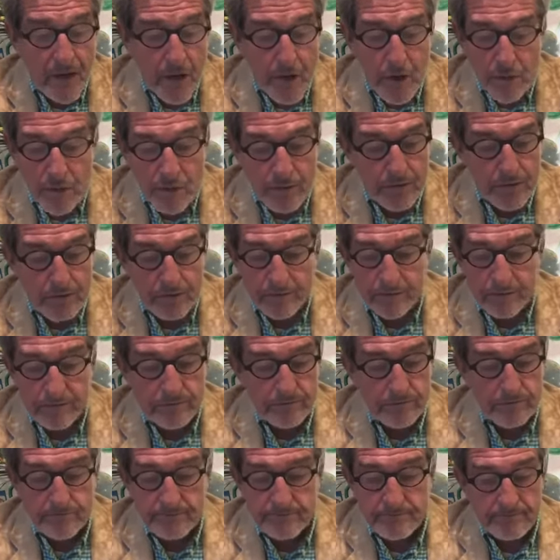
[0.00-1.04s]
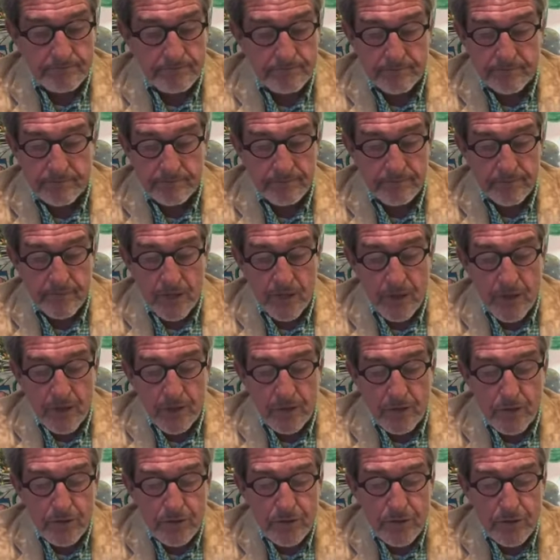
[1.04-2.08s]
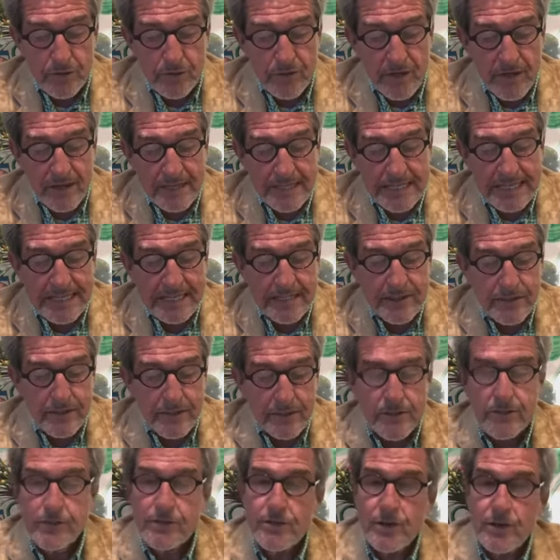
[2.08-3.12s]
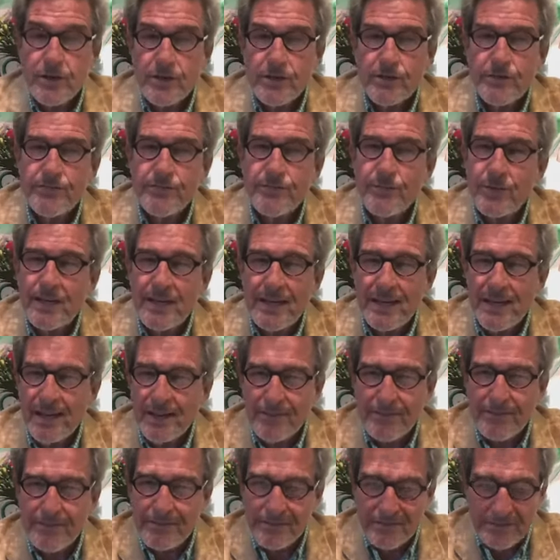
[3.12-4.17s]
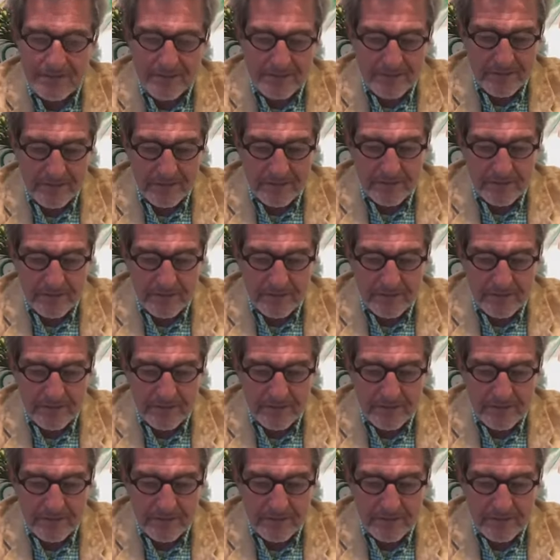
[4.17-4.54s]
No, you do not need to search for love.